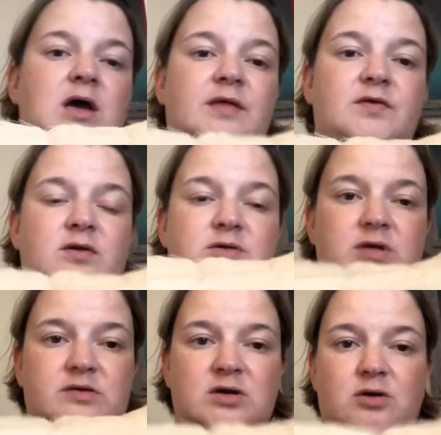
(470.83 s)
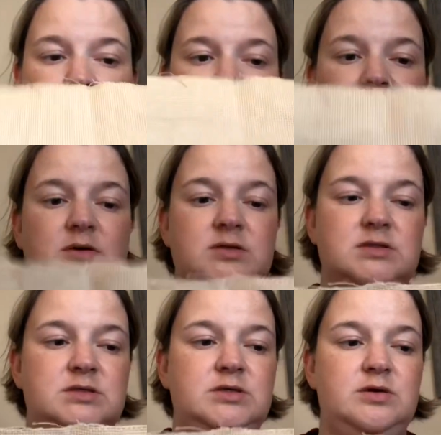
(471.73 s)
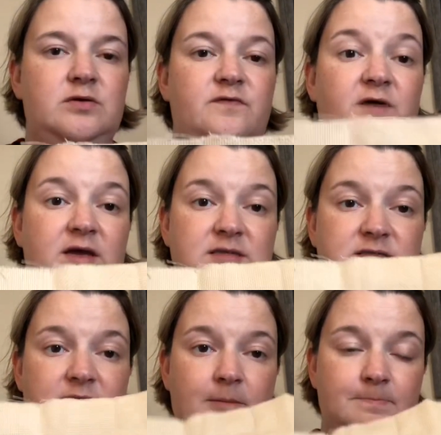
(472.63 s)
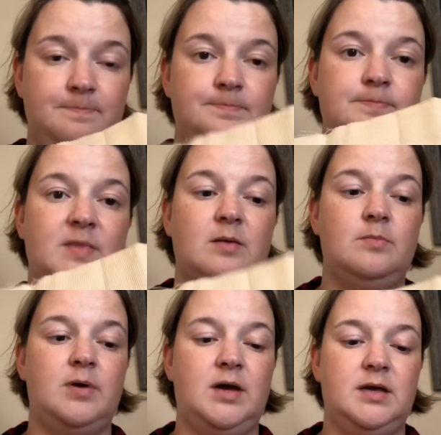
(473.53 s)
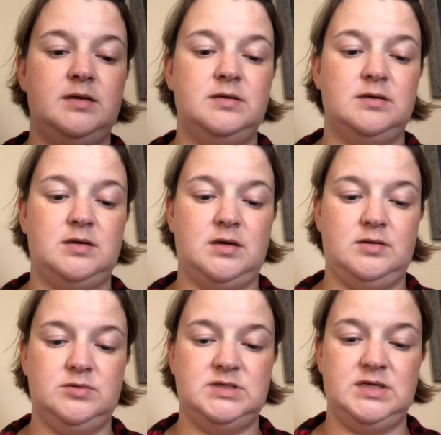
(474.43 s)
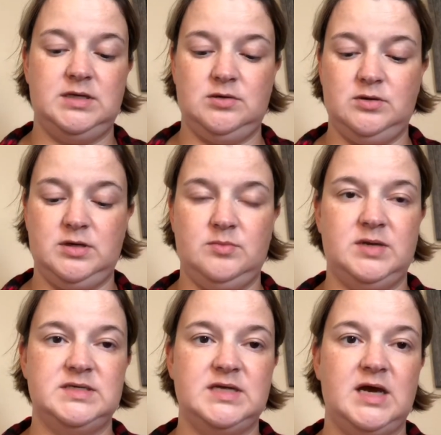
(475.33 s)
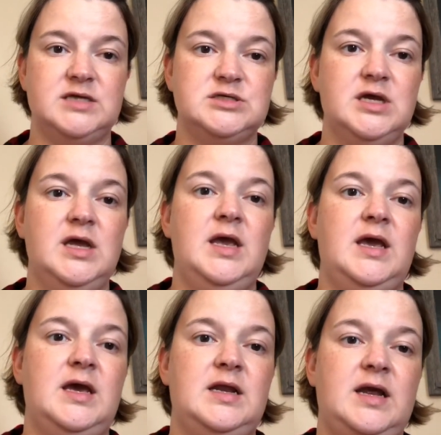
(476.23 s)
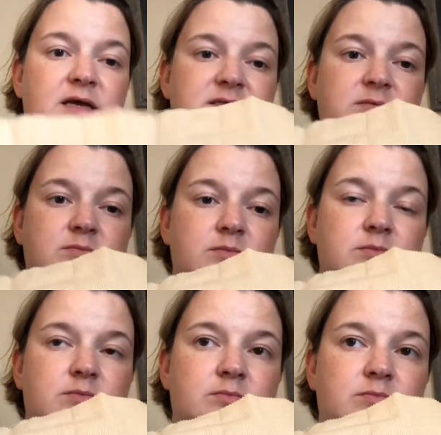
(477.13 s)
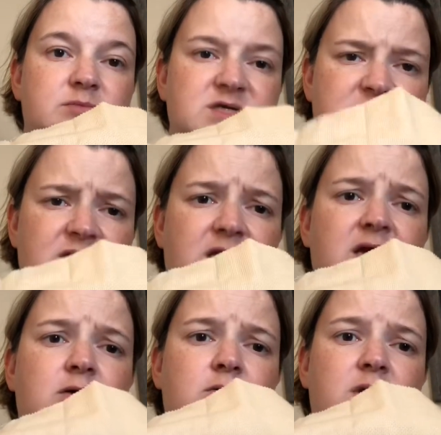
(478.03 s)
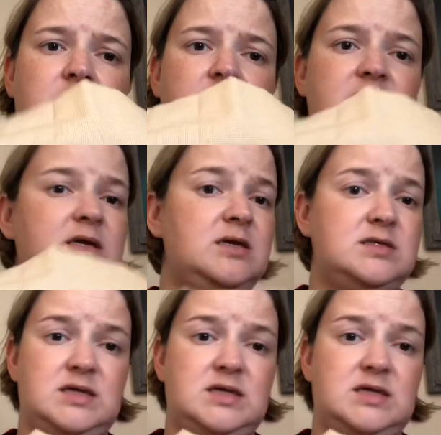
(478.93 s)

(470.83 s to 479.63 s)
I thought I was going to have to go to Michael's to find some, but I was taking a look in my stash and I had some 16 count Ada, I think it's